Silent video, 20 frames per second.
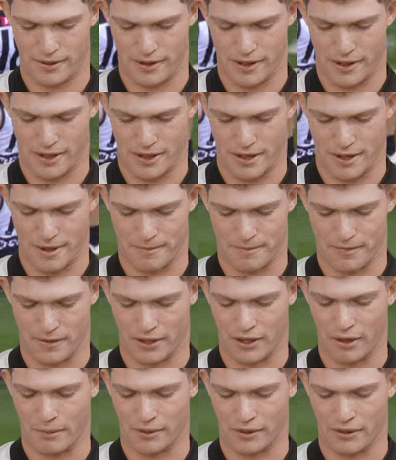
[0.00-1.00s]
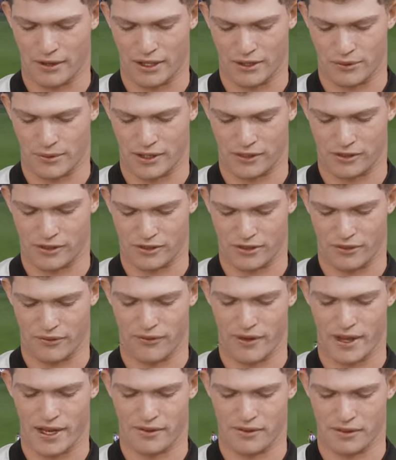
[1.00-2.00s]
Copped a nice one across the
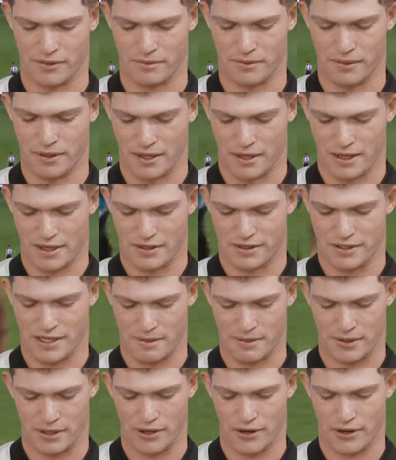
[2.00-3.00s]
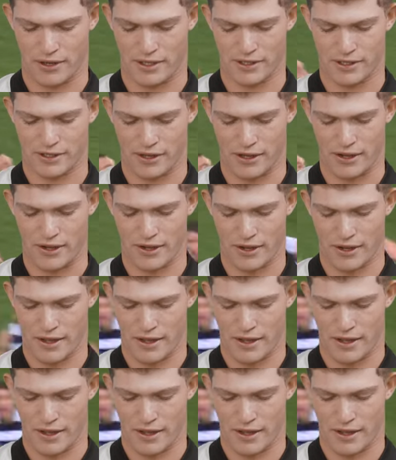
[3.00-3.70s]
face from Sam DeConning. So